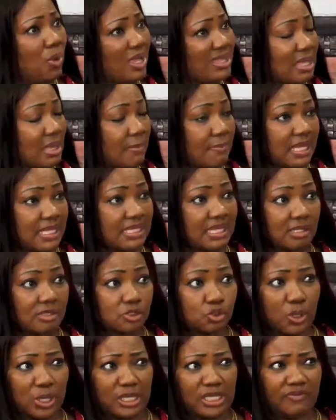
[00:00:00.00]
When the
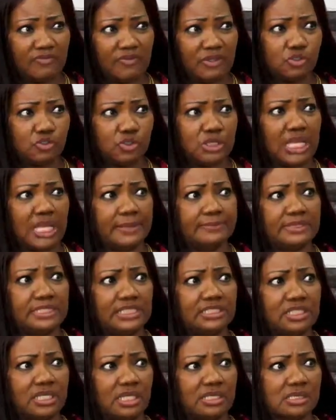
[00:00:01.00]
medals were given to the
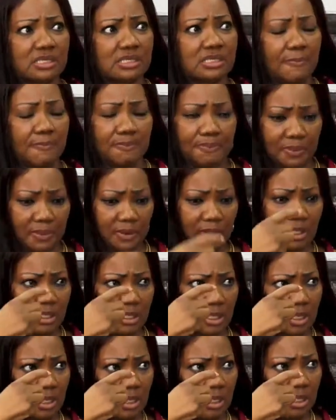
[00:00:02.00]
Egyptians,
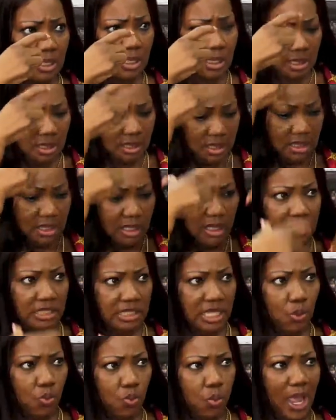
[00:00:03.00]

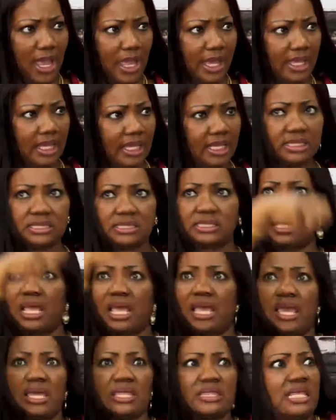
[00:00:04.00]
they wear it
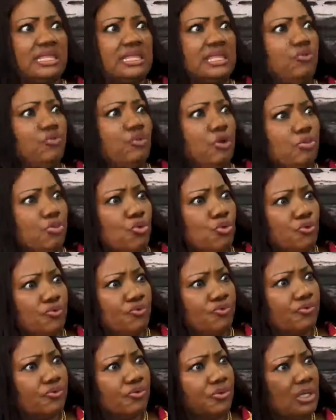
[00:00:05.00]
and then they
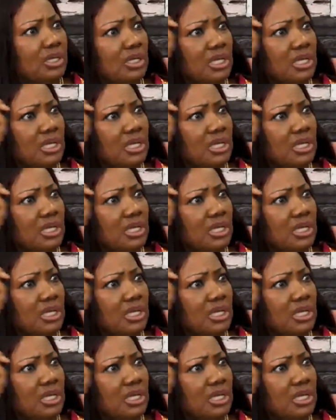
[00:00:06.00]
remove.